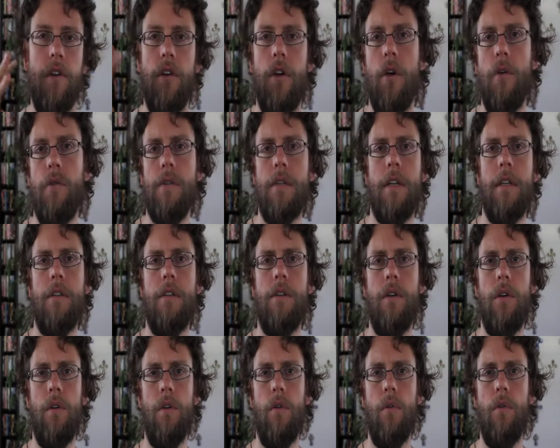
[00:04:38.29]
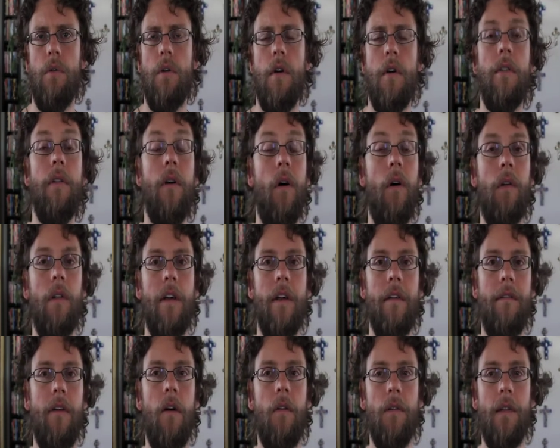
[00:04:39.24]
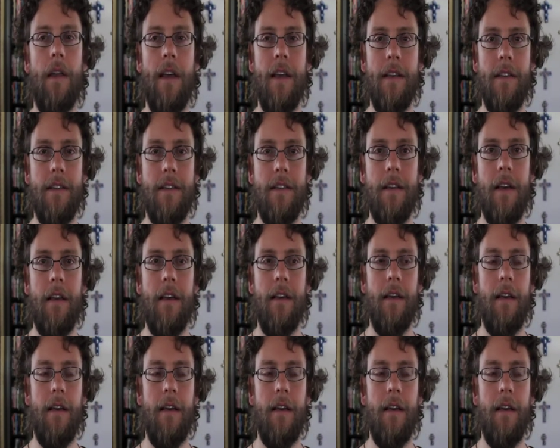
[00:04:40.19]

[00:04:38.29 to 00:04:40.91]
goes into the Holy of Holies